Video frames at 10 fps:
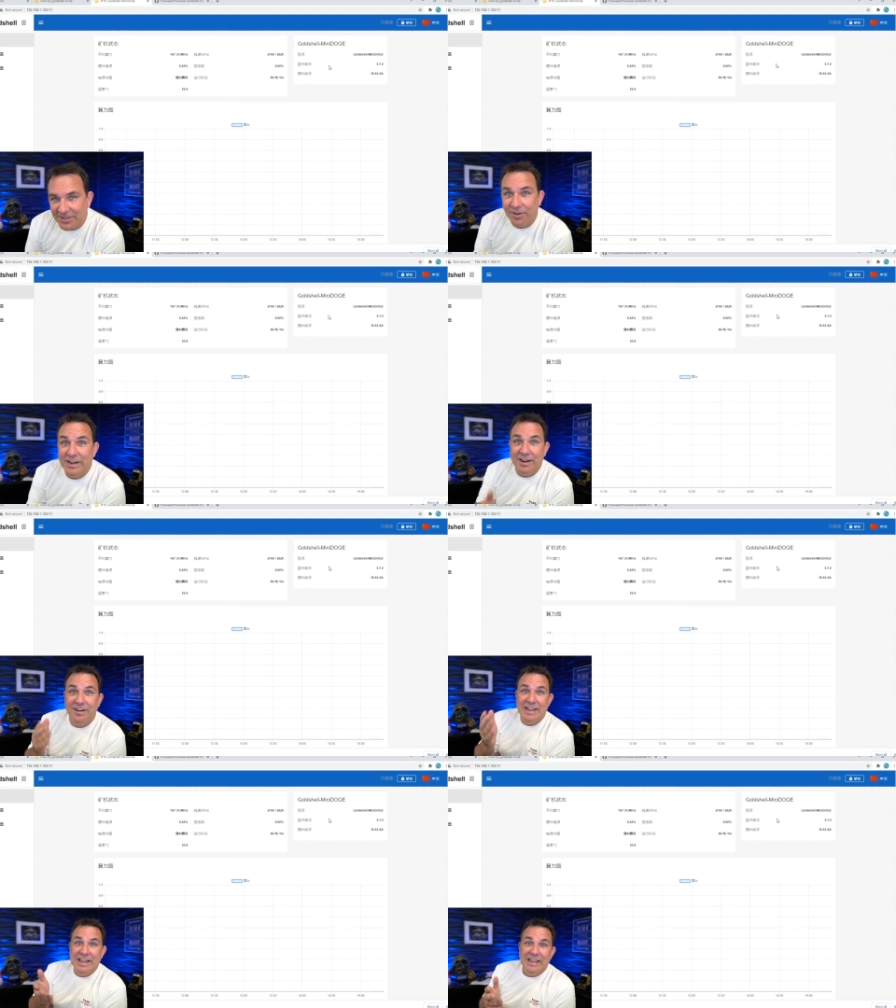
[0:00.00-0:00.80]
So
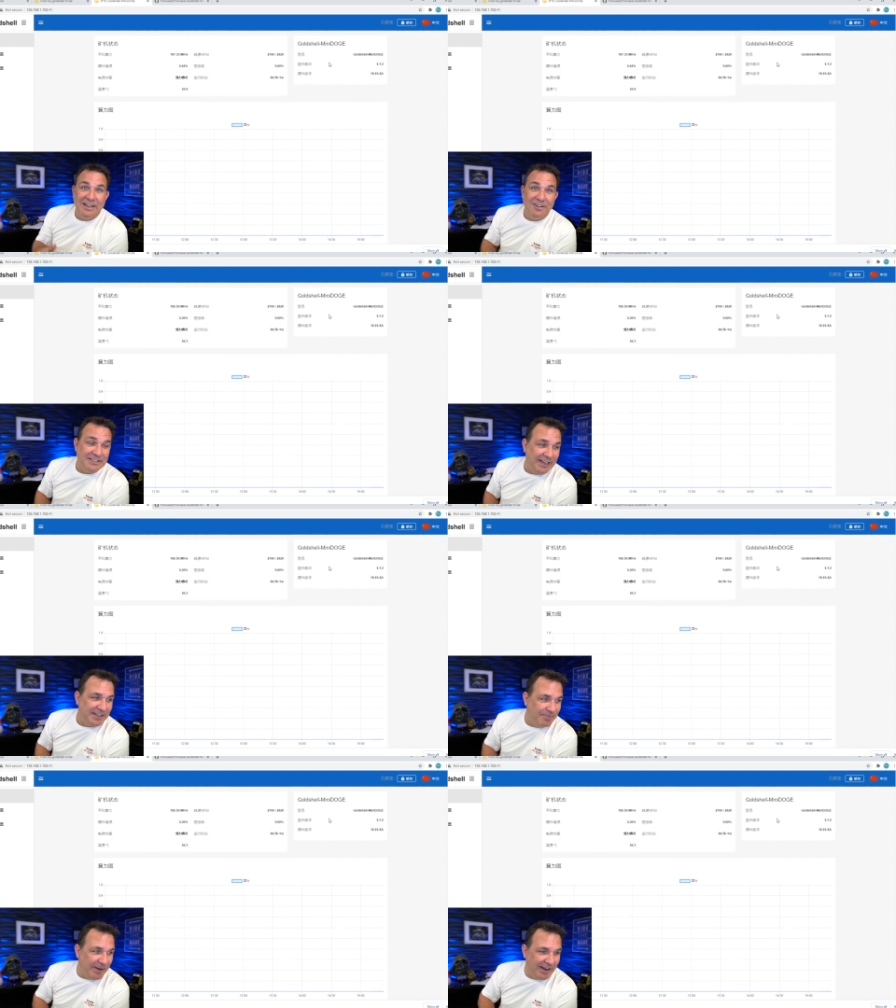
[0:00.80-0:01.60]
here, it looks like
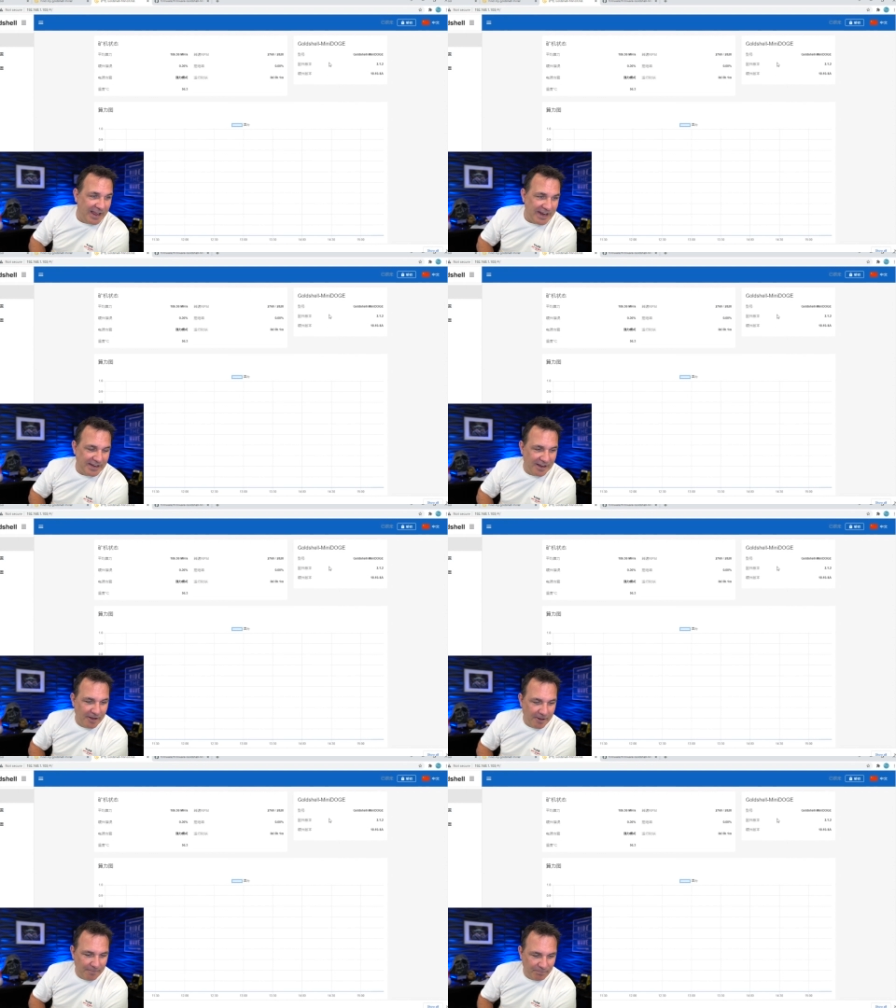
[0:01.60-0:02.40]
it's been like,
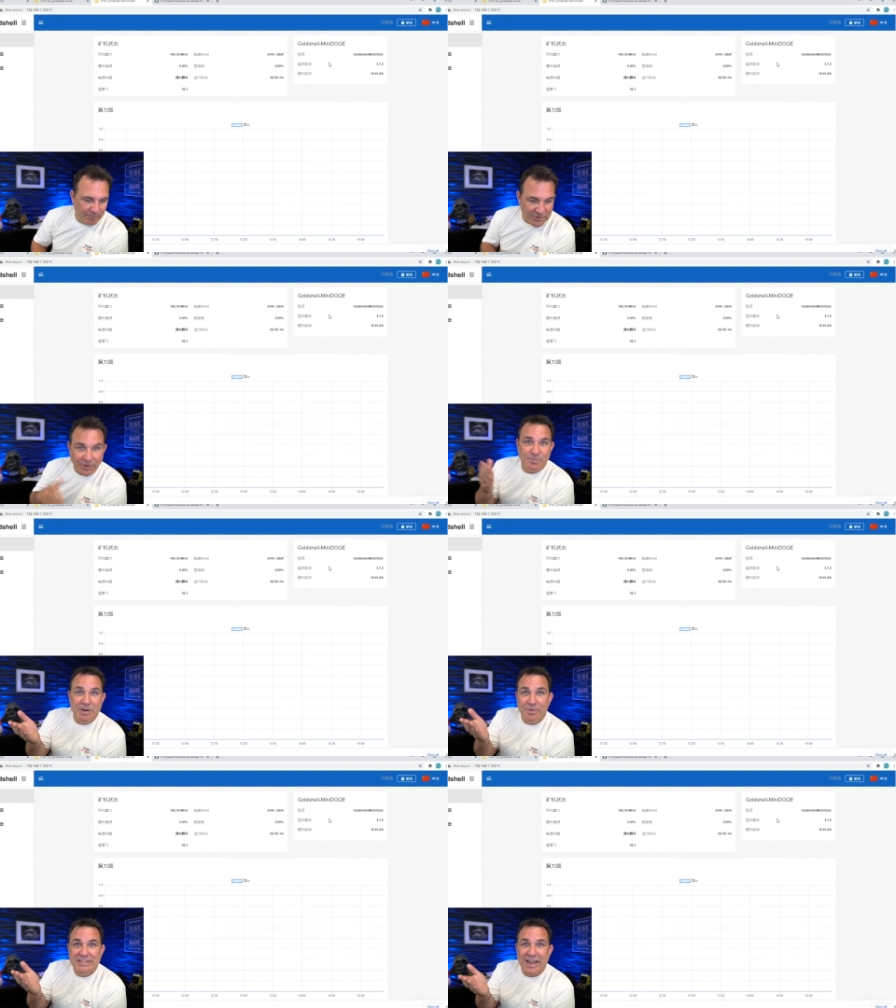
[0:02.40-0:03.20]
um, so it's
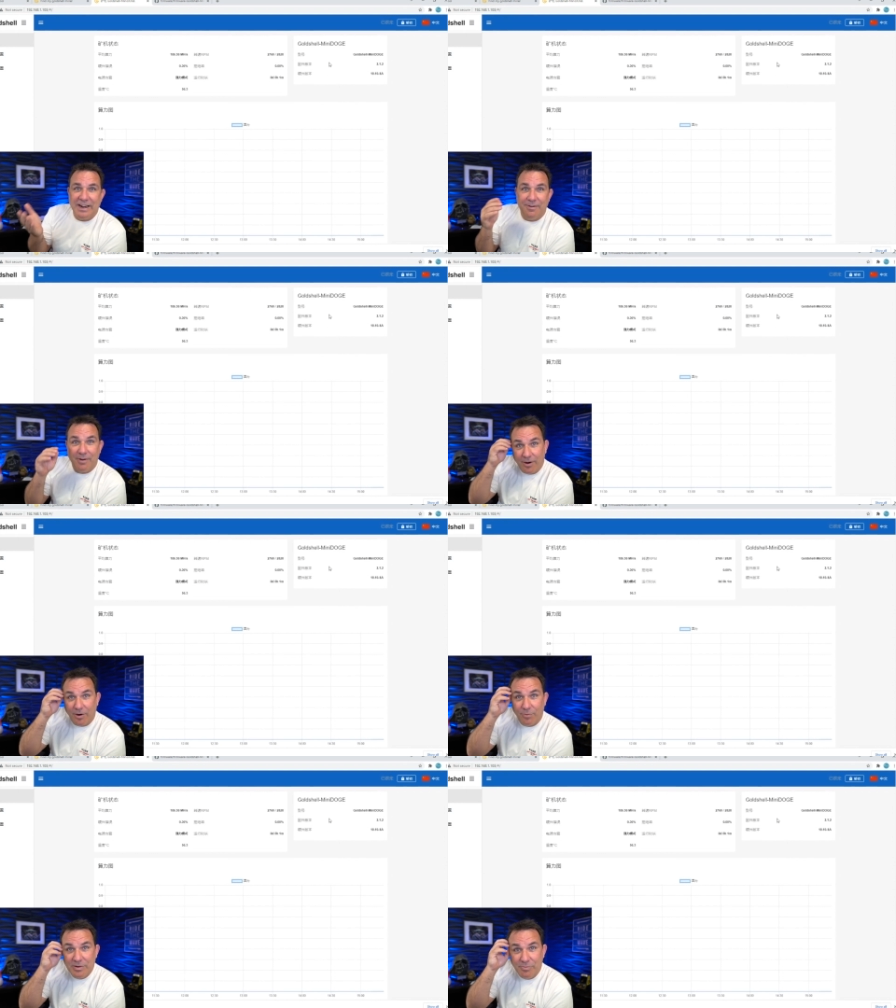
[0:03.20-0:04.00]
been resetted, right?
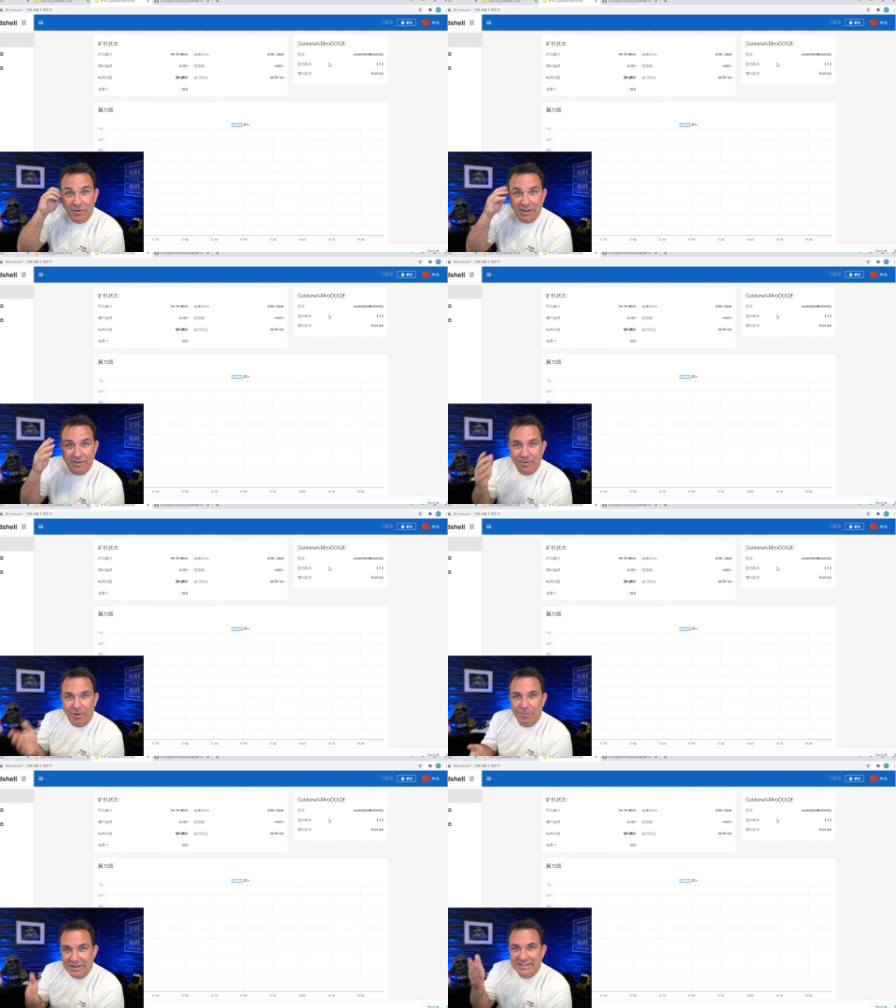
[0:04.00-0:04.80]
Or rebooted
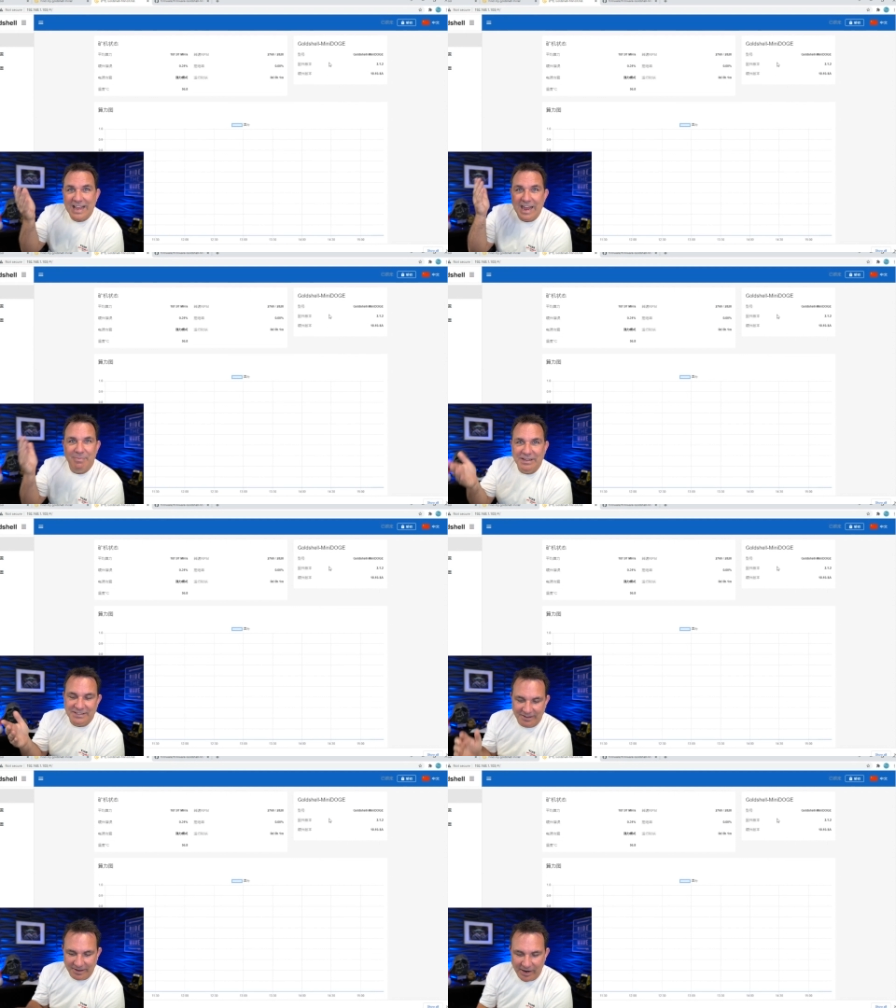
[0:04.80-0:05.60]
or reset
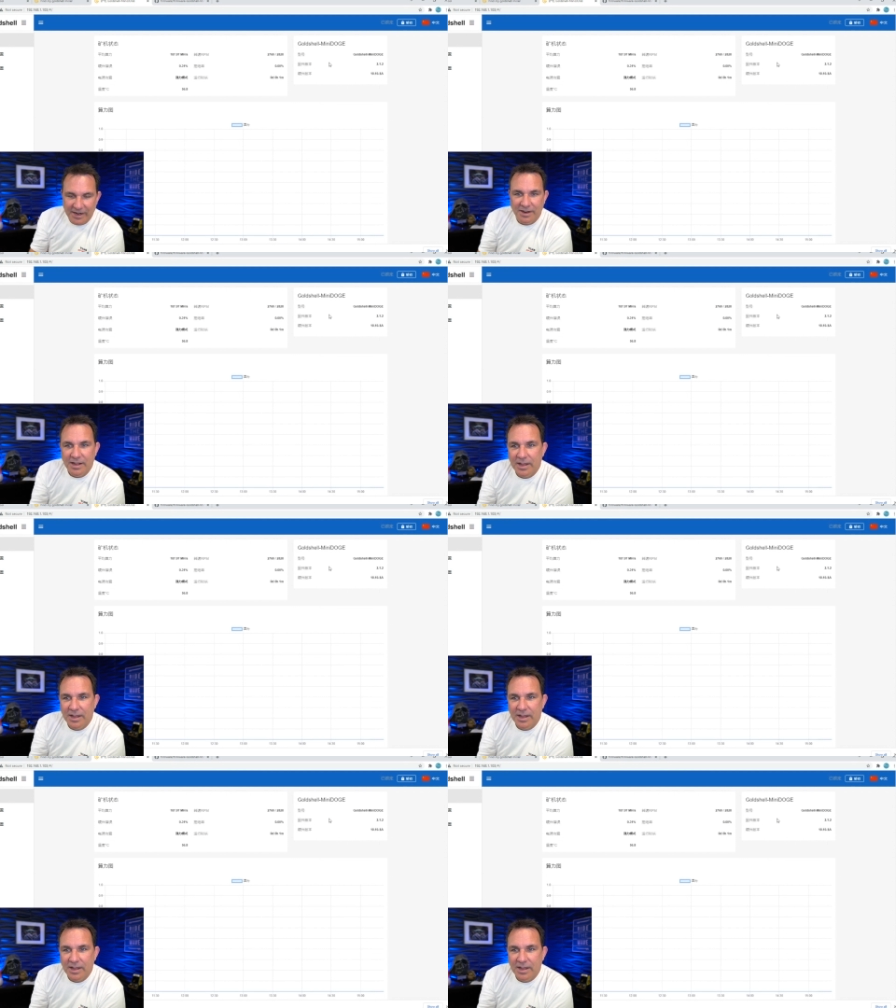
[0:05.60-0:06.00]
basically, right?